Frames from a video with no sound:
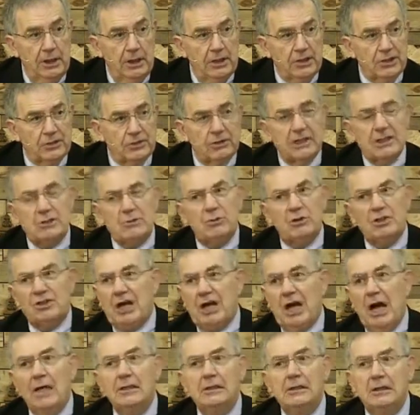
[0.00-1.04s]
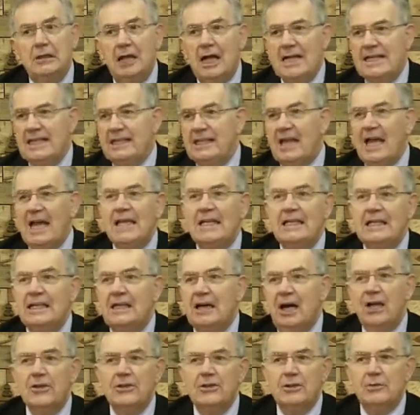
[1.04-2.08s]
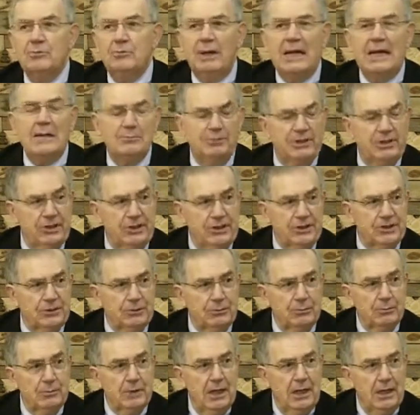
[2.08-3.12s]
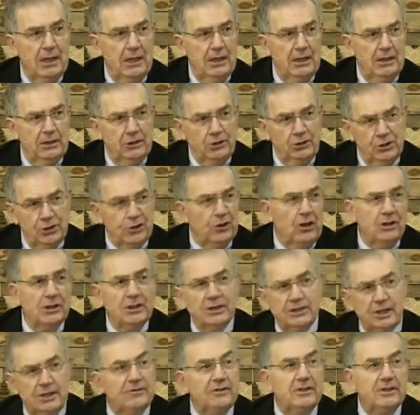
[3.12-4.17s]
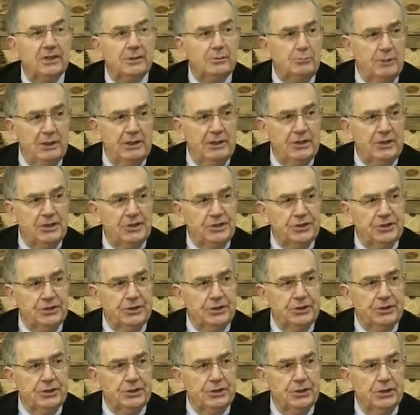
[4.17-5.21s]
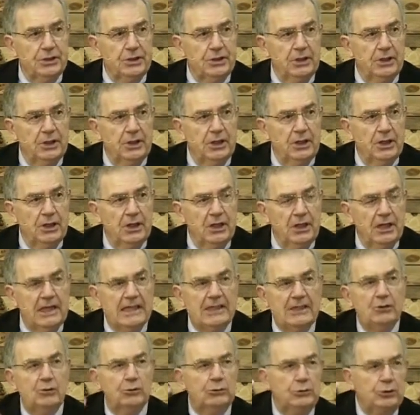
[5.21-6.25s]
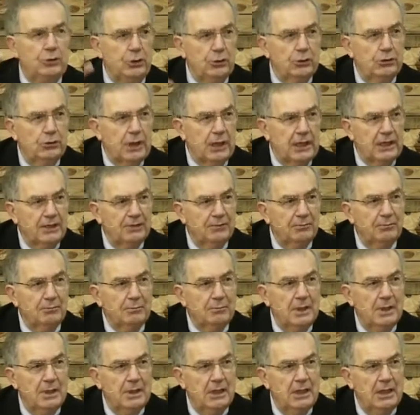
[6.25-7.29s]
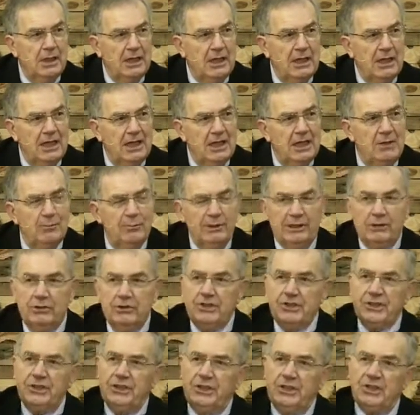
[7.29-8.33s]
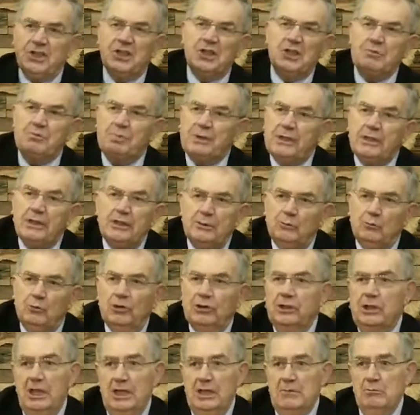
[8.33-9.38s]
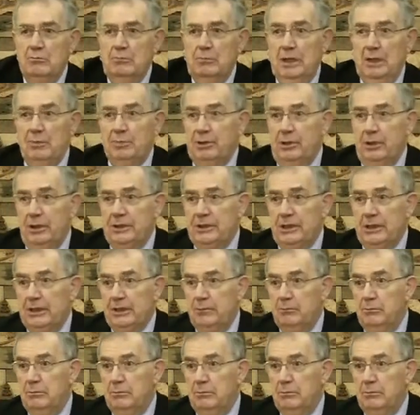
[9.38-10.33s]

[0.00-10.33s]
So this was unlike any other baptism that John had ever administered. You'll know him because the Spirit will come upon him.